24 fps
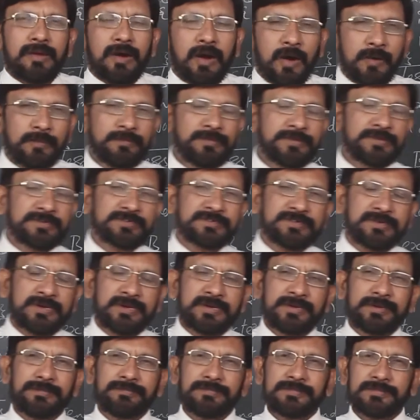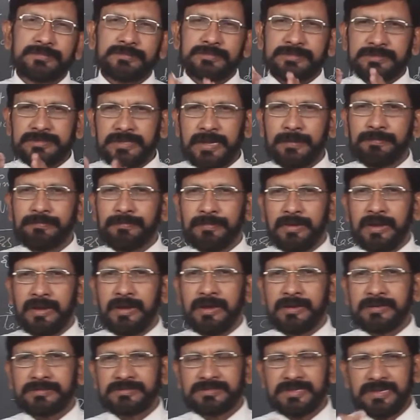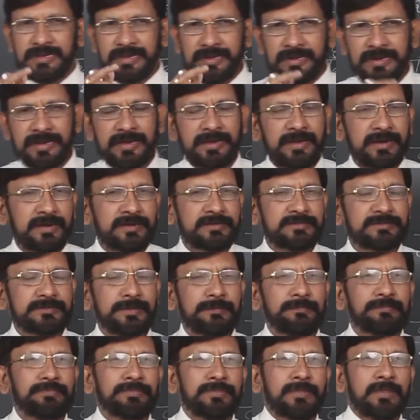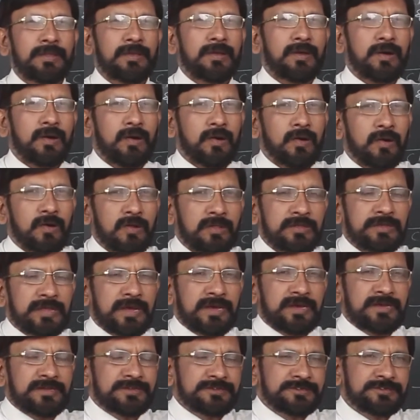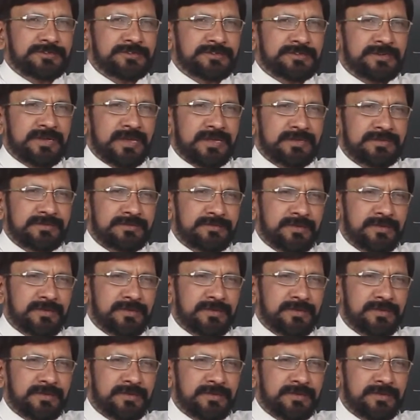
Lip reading: obviously subclass inherits all the instance